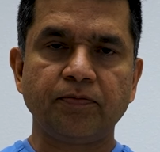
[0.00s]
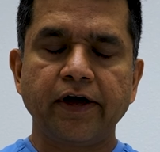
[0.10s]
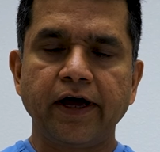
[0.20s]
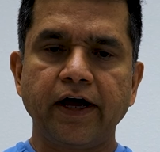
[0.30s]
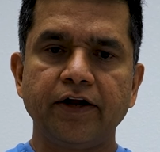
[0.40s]

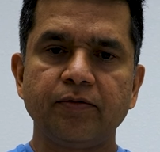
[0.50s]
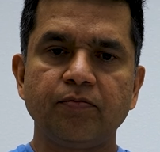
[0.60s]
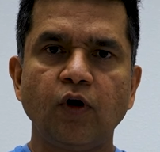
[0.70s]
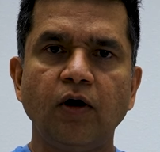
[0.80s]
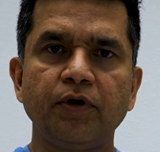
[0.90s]
and the
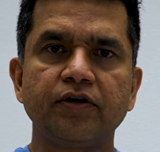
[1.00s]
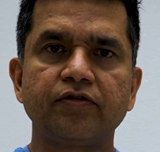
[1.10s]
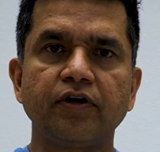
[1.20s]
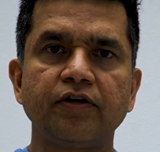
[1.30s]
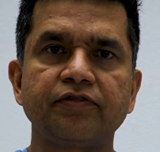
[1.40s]

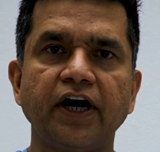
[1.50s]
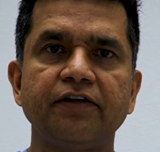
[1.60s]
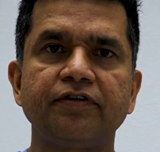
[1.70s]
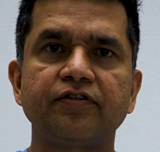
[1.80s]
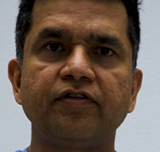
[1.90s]
common side
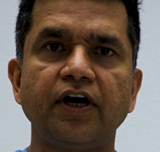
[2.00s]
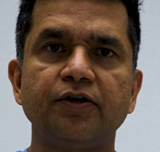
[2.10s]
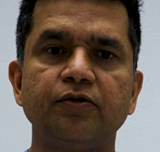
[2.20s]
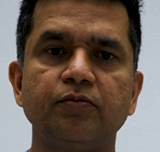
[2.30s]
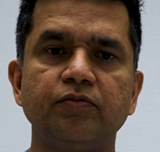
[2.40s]
effects that
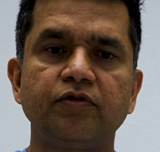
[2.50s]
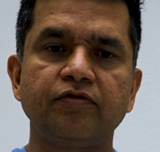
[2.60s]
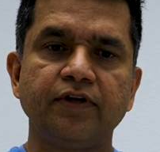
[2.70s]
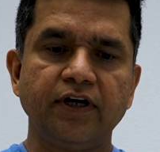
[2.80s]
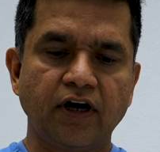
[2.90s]
you
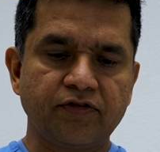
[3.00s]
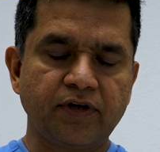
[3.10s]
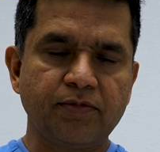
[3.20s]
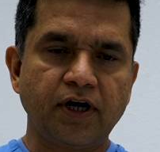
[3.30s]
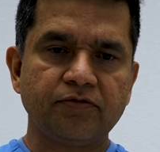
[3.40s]
see are
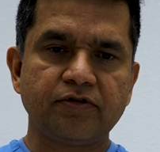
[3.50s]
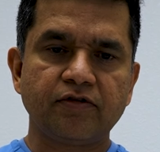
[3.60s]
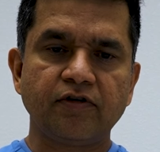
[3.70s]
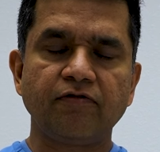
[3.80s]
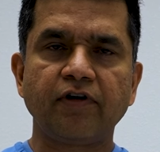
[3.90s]
sometimes
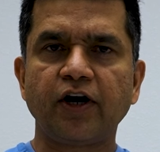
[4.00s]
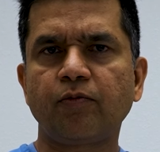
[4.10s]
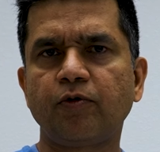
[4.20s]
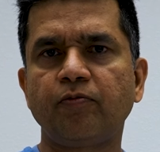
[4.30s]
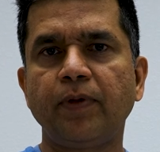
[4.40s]
a
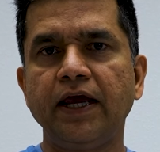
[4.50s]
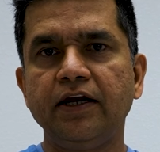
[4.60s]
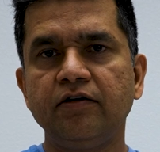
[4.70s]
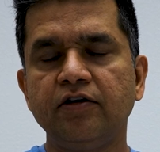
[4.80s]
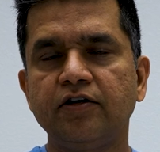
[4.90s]
flare-up of
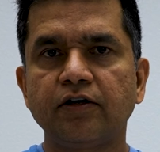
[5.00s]
pain.